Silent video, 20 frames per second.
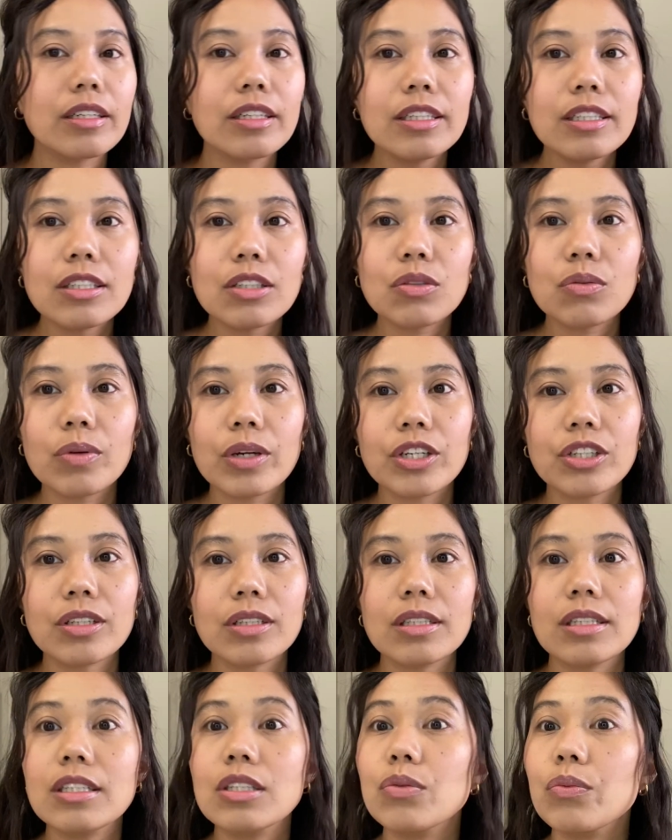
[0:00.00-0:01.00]
this
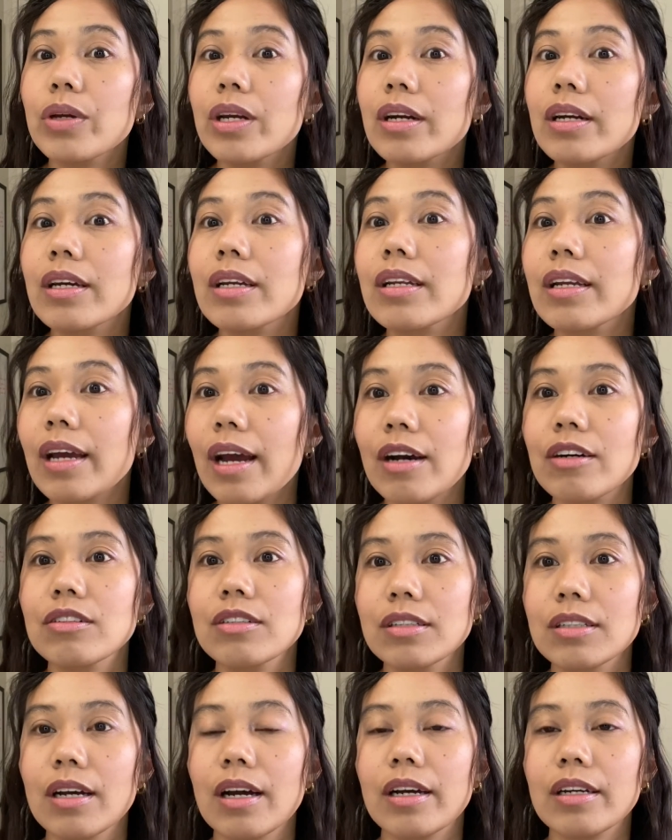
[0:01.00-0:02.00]
situation is we are in the
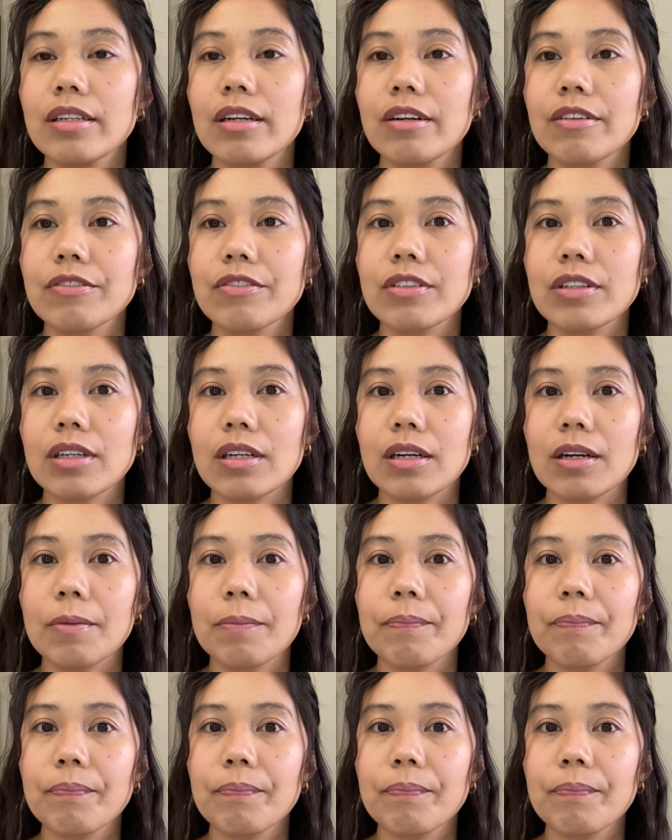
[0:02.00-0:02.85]
outside of the